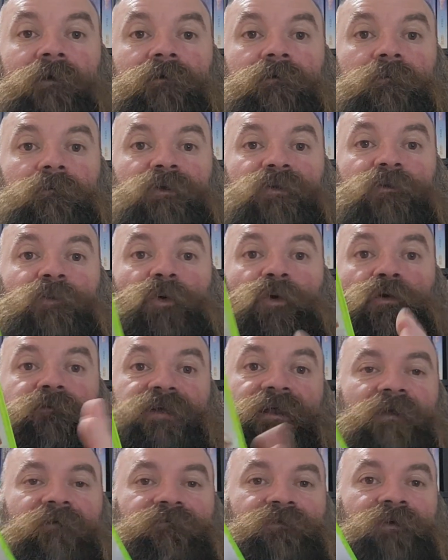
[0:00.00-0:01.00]
But the portal,
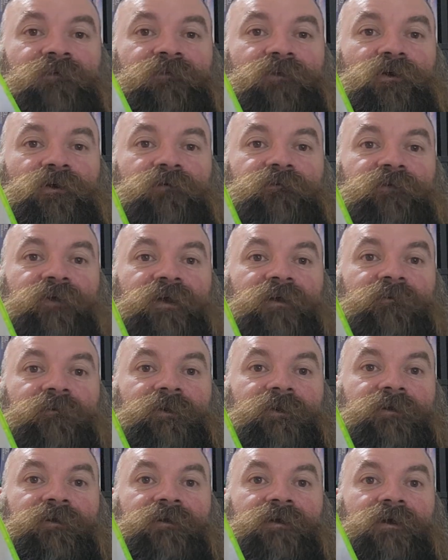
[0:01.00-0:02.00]
fun for the whole
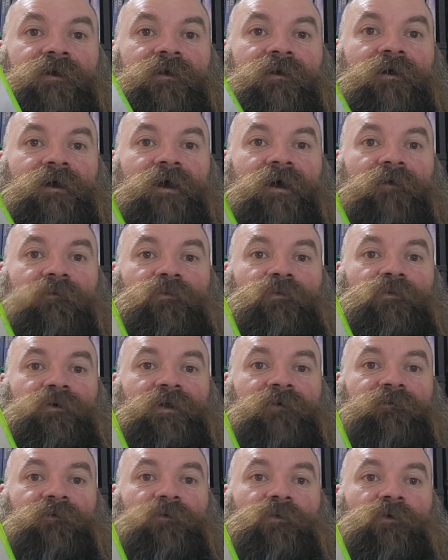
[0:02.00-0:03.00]
family,
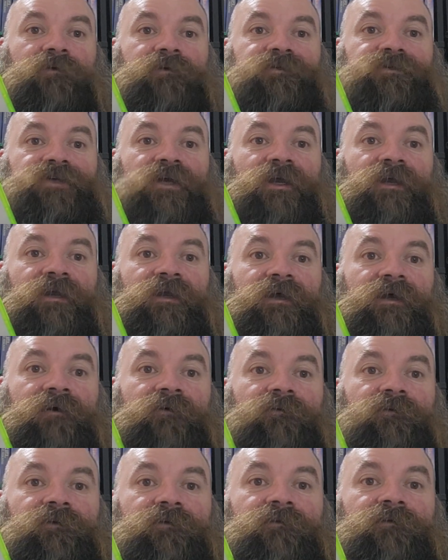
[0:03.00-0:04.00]
definitely worth checking
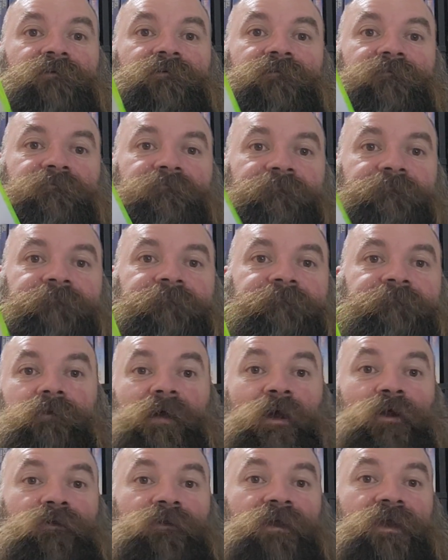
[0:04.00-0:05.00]
out.
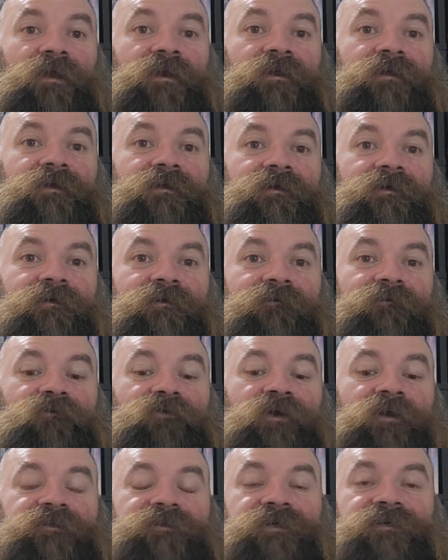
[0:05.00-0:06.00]
I don't think any
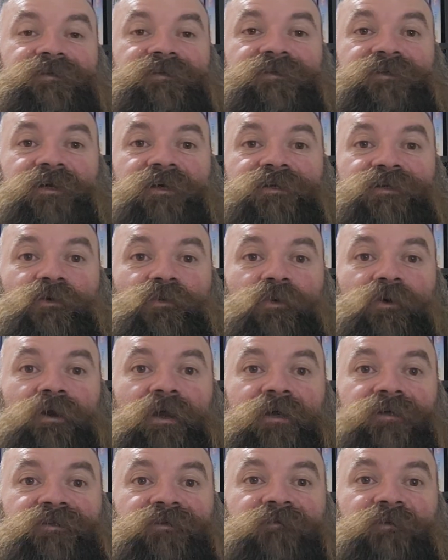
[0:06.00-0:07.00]
franchise discussion would
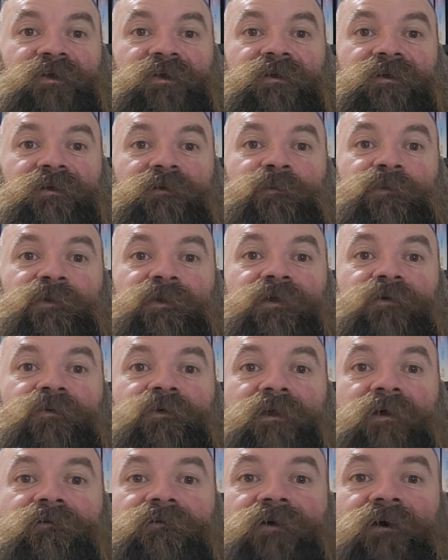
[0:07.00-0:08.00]
actually be complete
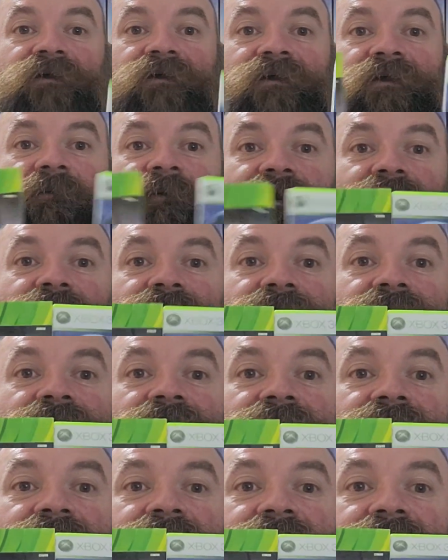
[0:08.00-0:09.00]
without talking about
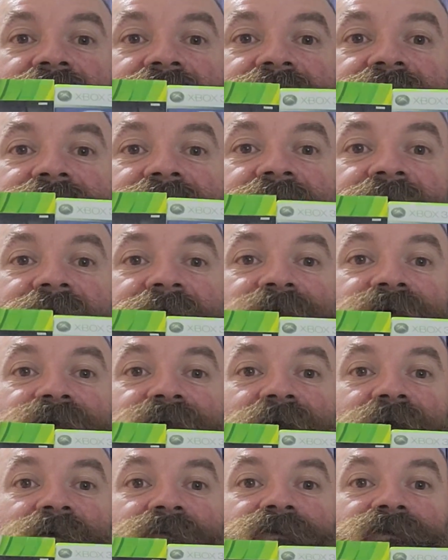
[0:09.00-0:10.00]
the Halo
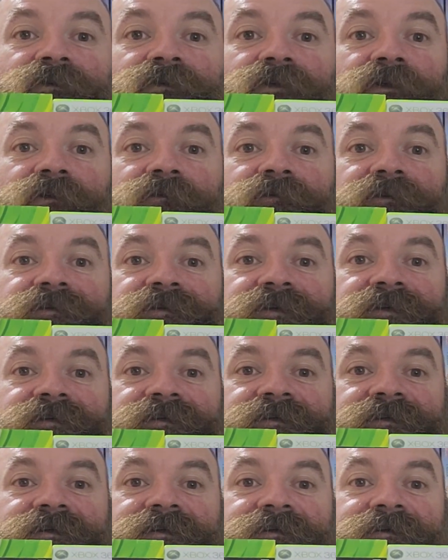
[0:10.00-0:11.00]
games for the
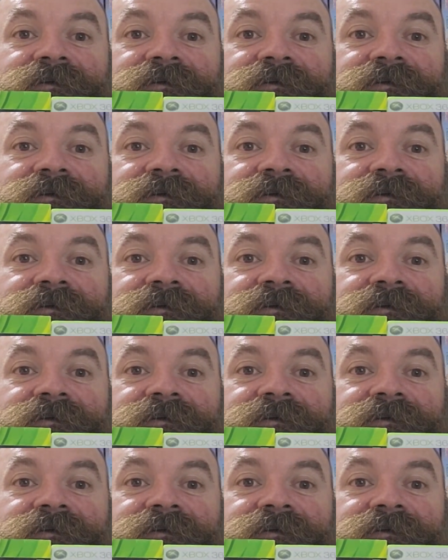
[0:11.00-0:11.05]
360.